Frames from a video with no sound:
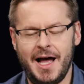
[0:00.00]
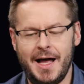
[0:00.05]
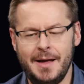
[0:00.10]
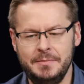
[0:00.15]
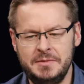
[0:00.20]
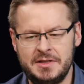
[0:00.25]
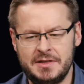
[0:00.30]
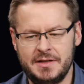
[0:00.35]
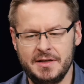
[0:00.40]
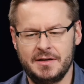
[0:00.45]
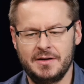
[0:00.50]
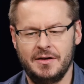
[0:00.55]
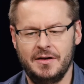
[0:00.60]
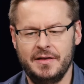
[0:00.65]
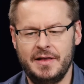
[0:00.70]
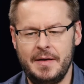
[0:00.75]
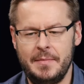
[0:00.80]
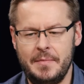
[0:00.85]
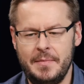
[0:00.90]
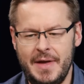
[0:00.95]

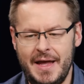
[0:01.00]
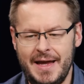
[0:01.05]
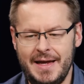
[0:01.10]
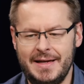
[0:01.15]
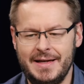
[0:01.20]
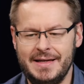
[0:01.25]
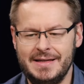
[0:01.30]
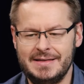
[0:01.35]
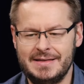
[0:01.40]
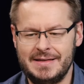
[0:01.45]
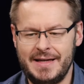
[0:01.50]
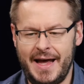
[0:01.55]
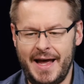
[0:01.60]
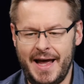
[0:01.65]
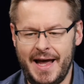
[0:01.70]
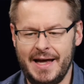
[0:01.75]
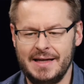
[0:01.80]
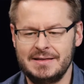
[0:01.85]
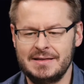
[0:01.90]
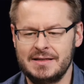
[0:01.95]
obstacle that made his
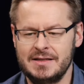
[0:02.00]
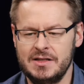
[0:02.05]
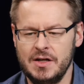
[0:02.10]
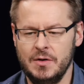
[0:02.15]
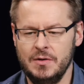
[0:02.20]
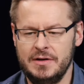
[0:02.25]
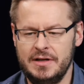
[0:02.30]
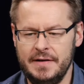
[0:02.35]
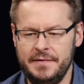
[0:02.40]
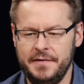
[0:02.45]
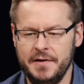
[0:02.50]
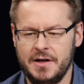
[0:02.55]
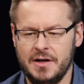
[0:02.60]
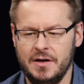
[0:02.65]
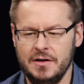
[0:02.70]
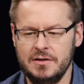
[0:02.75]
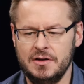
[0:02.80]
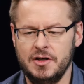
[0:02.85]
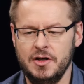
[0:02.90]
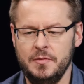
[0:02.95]
task so
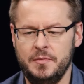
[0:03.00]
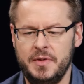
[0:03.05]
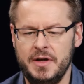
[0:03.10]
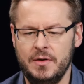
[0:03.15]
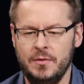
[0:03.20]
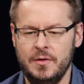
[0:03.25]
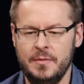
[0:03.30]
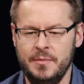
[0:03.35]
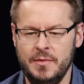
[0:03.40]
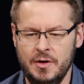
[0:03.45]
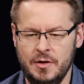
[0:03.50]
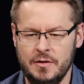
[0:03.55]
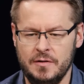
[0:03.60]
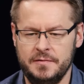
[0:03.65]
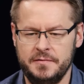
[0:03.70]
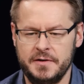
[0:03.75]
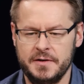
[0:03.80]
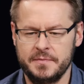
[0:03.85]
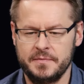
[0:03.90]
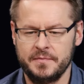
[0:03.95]
difficult could be
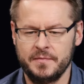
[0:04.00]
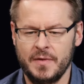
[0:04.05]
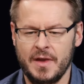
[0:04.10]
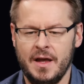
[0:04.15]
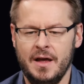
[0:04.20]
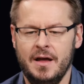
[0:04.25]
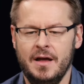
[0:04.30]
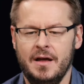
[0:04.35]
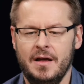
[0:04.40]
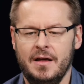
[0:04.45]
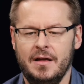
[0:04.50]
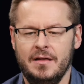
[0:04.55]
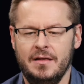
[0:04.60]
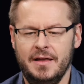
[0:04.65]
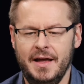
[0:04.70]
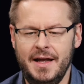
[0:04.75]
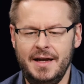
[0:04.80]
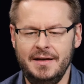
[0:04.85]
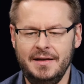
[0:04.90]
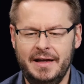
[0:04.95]
removed.
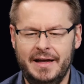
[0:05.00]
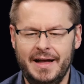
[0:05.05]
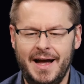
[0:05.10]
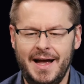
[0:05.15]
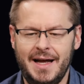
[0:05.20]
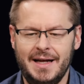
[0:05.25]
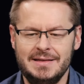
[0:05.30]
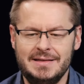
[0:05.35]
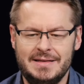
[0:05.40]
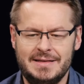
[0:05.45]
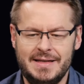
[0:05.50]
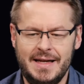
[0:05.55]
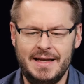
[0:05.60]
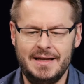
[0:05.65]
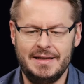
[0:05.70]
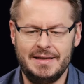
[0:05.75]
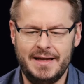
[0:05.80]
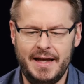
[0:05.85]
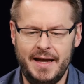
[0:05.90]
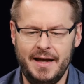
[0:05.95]
Then God
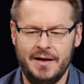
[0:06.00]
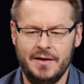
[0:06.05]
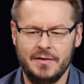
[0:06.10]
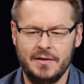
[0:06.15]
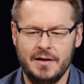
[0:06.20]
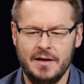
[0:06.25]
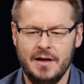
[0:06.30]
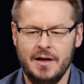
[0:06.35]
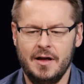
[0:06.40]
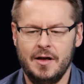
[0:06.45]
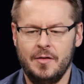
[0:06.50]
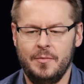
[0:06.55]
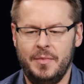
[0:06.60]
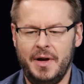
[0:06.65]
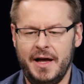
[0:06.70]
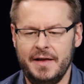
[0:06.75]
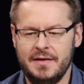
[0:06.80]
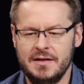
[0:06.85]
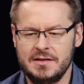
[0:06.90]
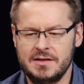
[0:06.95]
sent down
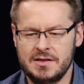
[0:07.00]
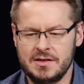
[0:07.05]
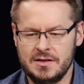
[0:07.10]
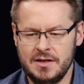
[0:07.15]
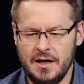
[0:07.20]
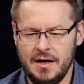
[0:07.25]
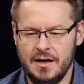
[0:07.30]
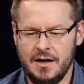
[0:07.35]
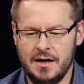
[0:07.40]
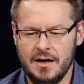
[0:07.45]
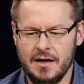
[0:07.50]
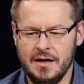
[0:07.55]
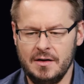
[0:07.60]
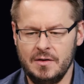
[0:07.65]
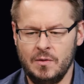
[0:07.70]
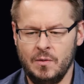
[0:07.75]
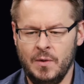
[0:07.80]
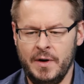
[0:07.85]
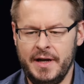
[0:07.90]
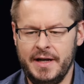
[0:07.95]
by the
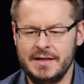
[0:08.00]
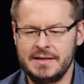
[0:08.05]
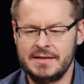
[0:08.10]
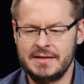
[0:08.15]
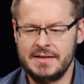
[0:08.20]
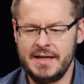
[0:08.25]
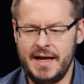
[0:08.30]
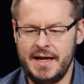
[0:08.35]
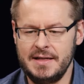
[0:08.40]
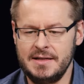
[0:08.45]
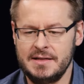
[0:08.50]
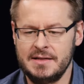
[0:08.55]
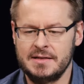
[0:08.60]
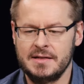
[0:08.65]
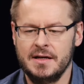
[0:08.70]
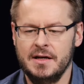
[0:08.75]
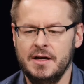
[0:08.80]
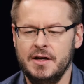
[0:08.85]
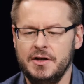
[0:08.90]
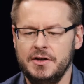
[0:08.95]
star when it
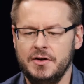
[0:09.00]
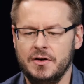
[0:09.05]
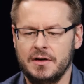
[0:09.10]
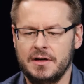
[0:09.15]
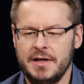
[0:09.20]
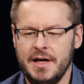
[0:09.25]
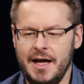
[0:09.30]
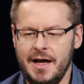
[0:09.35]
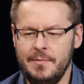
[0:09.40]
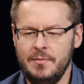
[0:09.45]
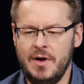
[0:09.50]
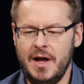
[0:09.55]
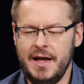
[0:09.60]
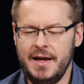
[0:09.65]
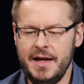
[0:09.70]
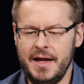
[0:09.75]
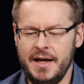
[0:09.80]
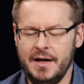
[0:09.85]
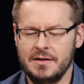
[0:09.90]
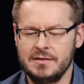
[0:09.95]
sets, your
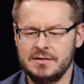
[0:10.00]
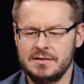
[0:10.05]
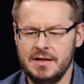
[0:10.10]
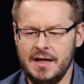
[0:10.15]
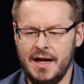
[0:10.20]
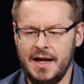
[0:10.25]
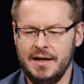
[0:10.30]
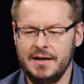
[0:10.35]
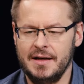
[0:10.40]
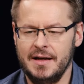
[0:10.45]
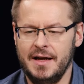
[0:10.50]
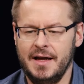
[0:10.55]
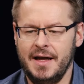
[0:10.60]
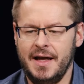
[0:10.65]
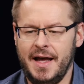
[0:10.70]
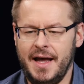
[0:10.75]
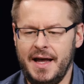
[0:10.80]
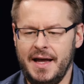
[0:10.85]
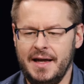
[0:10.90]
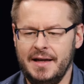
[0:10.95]
comrade errs not
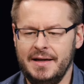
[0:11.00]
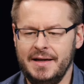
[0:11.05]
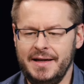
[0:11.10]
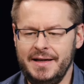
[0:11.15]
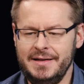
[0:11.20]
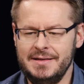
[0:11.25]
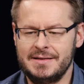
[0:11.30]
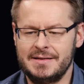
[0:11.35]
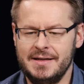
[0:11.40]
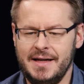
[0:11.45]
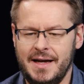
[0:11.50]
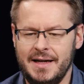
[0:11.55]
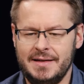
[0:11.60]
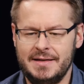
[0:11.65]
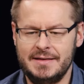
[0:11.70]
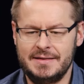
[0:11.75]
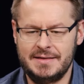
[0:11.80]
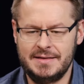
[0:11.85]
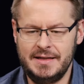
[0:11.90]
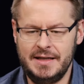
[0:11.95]
and is not
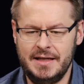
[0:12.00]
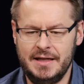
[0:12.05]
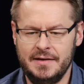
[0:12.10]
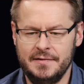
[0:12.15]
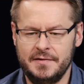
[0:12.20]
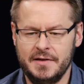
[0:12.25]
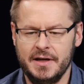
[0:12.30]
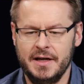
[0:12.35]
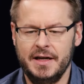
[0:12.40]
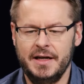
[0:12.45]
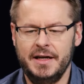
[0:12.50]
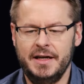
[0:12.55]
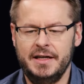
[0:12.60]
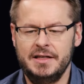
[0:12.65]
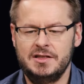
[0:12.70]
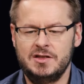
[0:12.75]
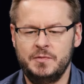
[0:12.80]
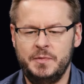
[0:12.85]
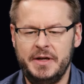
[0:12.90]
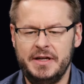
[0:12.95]
deceived.
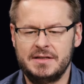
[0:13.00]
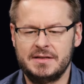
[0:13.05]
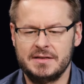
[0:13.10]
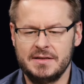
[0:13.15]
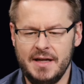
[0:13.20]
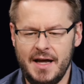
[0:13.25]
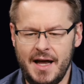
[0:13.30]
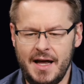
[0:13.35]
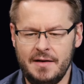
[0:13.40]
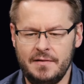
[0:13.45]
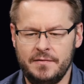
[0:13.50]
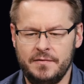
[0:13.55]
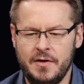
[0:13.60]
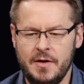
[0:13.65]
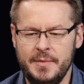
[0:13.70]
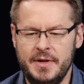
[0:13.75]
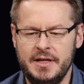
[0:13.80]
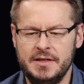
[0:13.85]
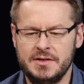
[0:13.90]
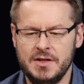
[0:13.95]
He speaks not
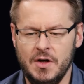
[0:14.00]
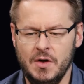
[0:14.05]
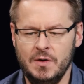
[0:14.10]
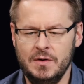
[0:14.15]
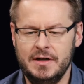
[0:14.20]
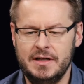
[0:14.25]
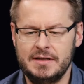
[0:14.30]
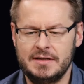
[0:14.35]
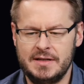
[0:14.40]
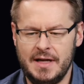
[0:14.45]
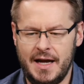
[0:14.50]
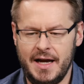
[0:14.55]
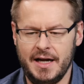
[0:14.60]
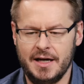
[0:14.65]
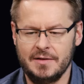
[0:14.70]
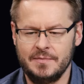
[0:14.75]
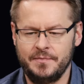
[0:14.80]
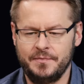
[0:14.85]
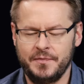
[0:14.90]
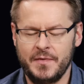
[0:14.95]
from his own
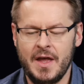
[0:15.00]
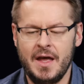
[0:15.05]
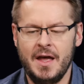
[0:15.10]
desire.